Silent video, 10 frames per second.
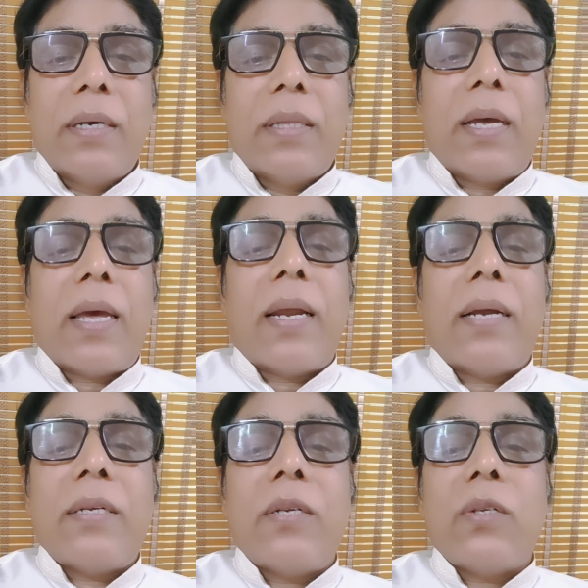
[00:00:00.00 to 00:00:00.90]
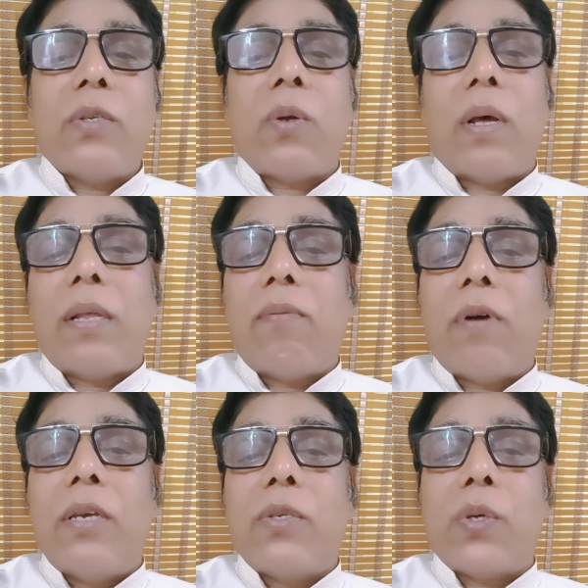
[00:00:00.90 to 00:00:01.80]
the correctness or
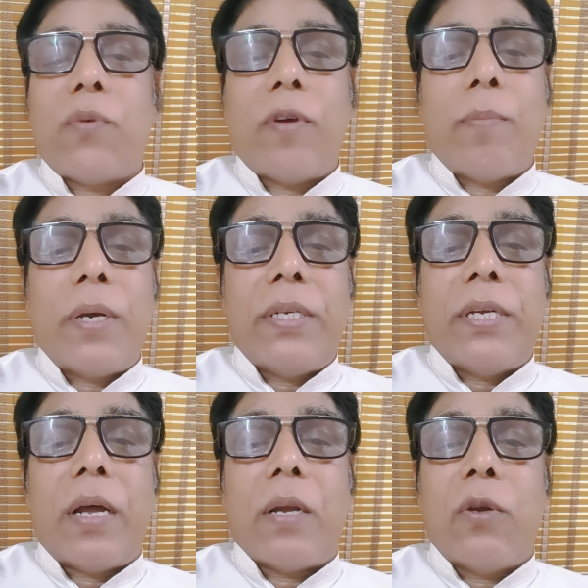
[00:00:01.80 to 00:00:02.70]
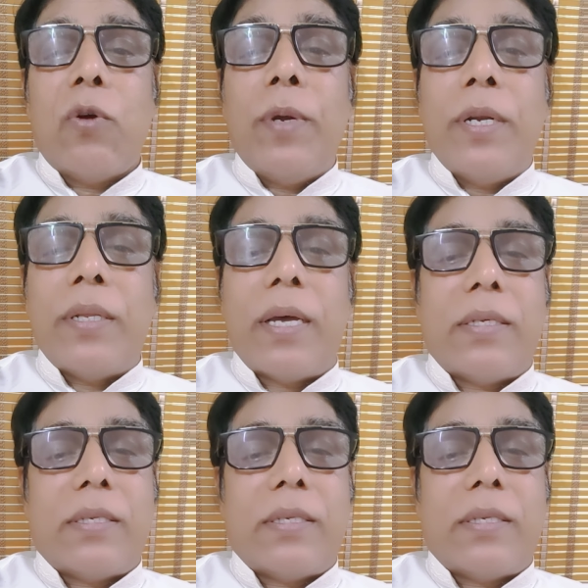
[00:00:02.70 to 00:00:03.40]
otherwise of MIT argument that